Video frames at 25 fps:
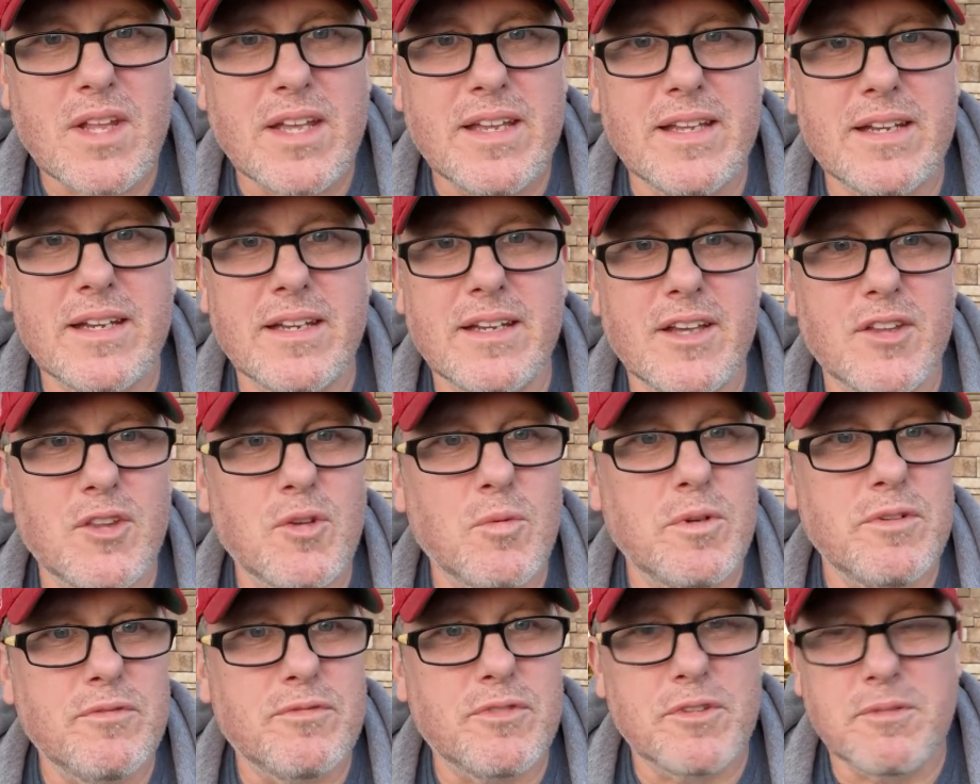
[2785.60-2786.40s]
Get
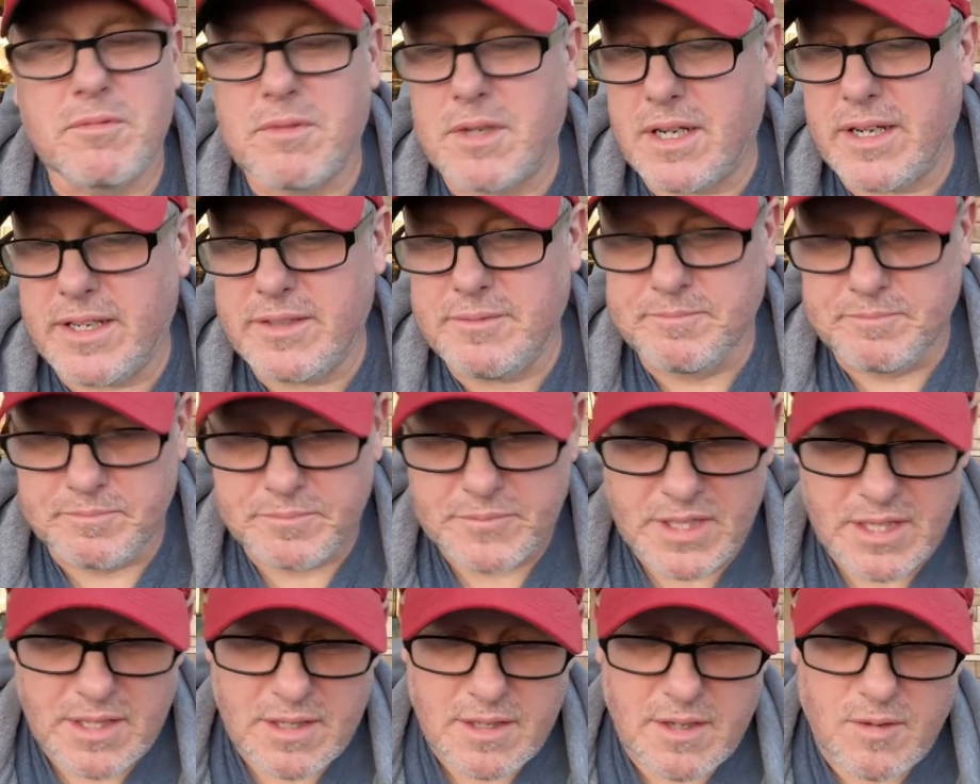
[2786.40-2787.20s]
another one for the ride?
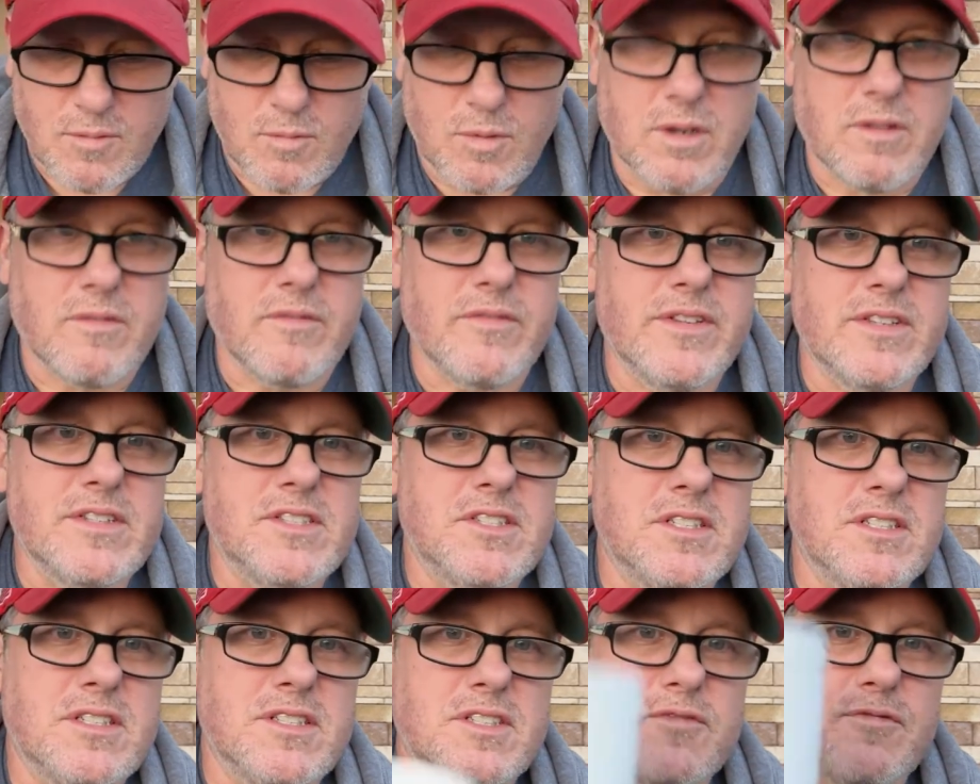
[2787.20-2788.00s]
Well,
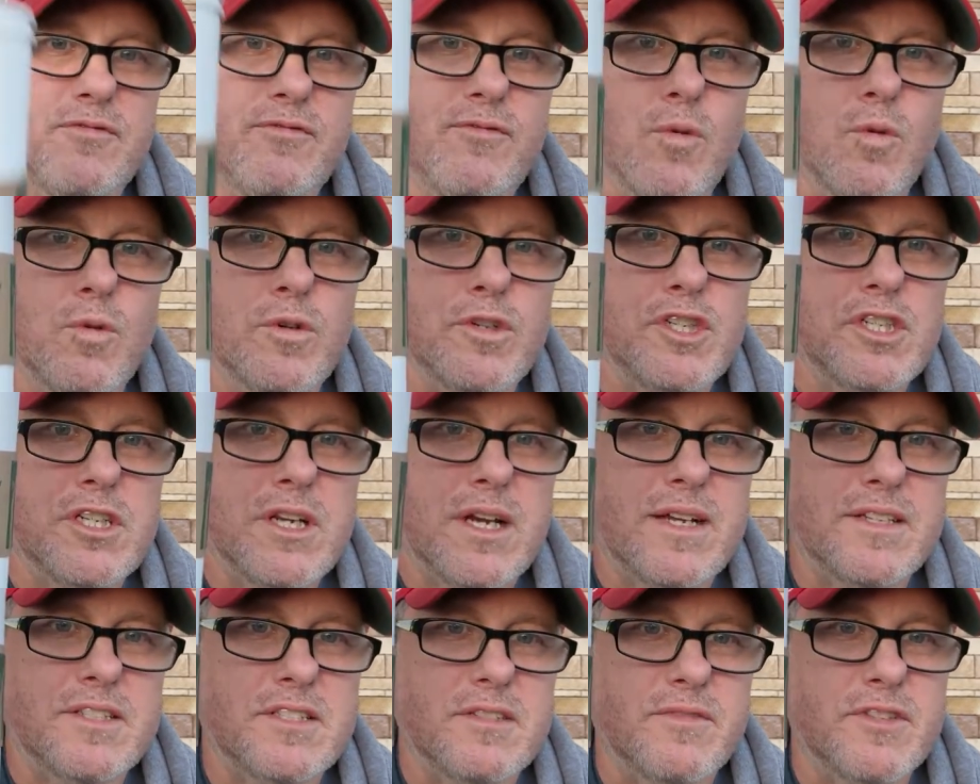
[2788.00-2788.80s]
this is 4
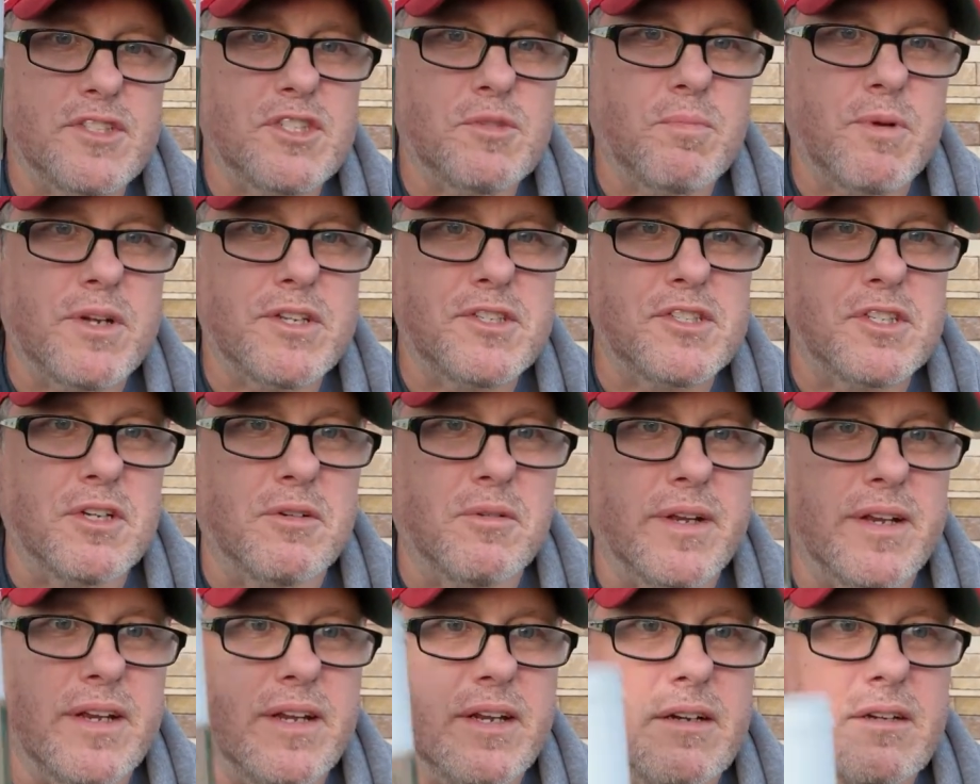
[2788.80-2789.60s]
shots of
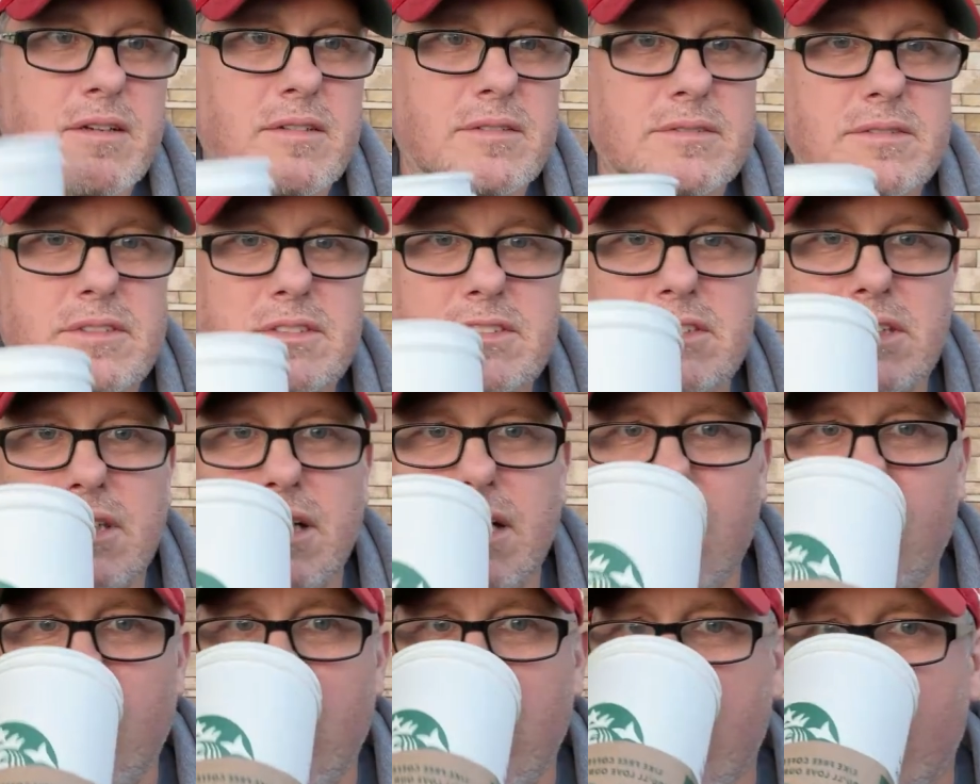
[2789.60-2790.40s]
espresso in here,
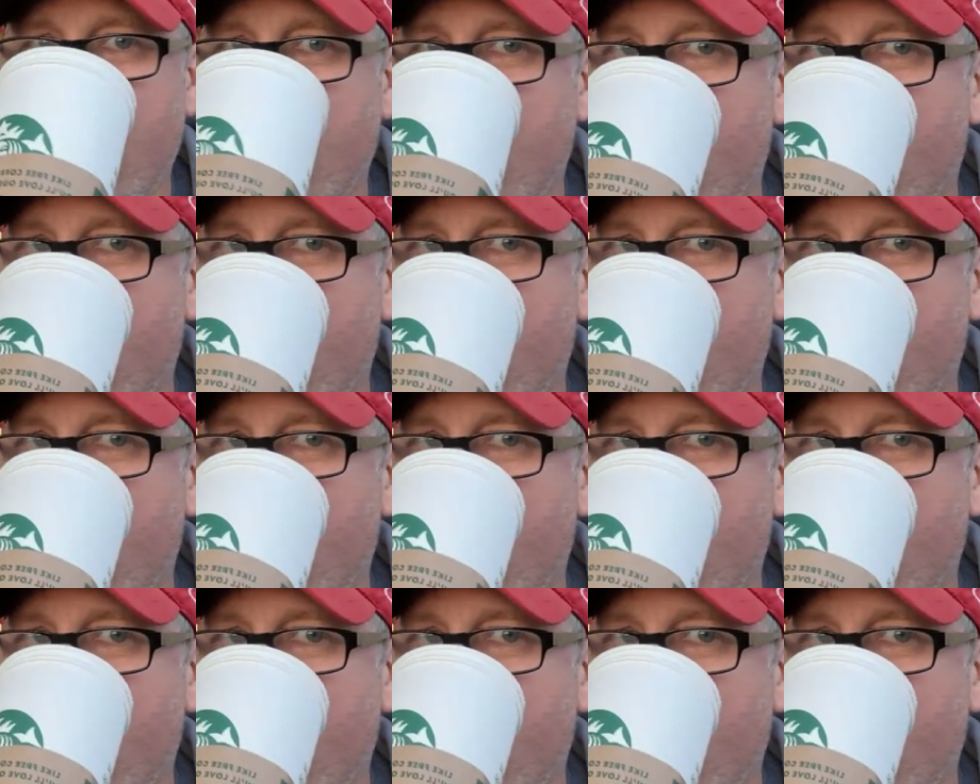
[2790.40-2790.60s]
so